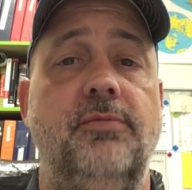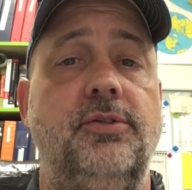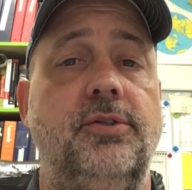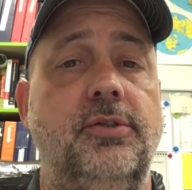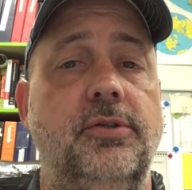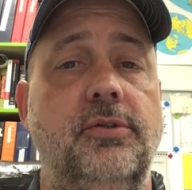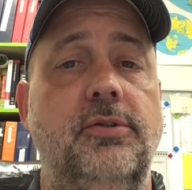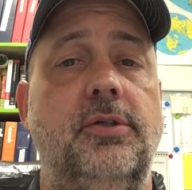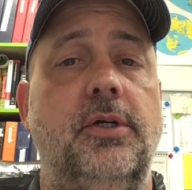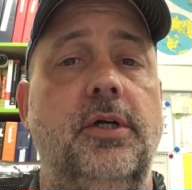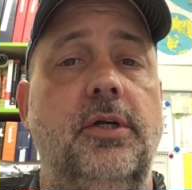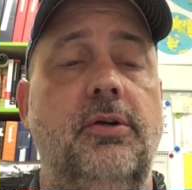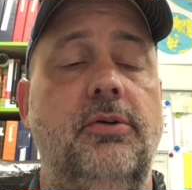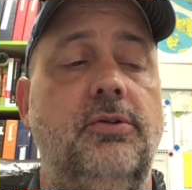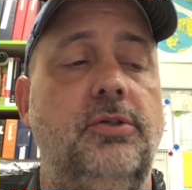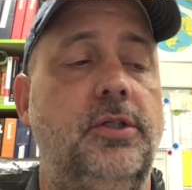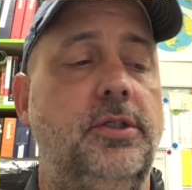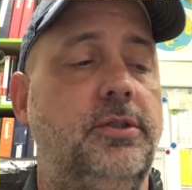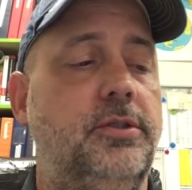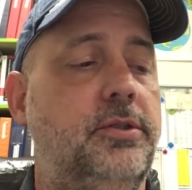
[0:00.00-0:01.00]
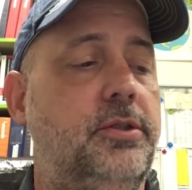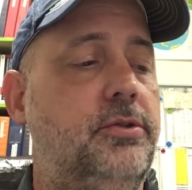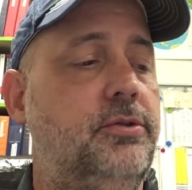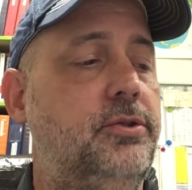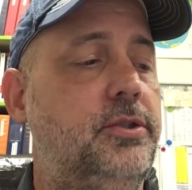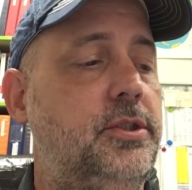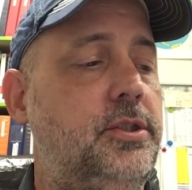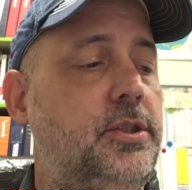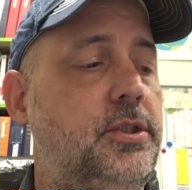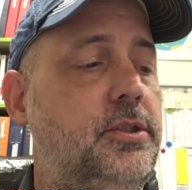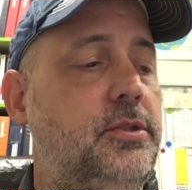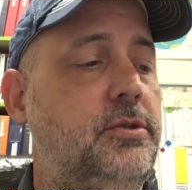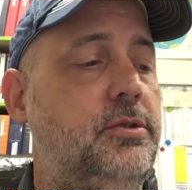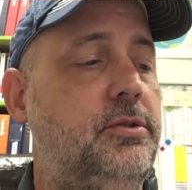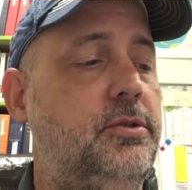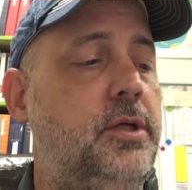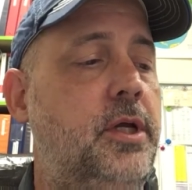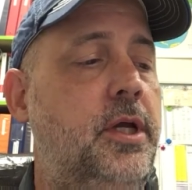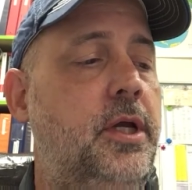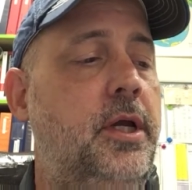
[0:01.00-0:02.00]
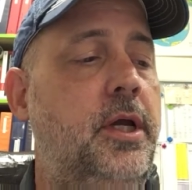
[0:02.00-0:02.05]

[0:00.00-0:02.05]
still trying to address those issues.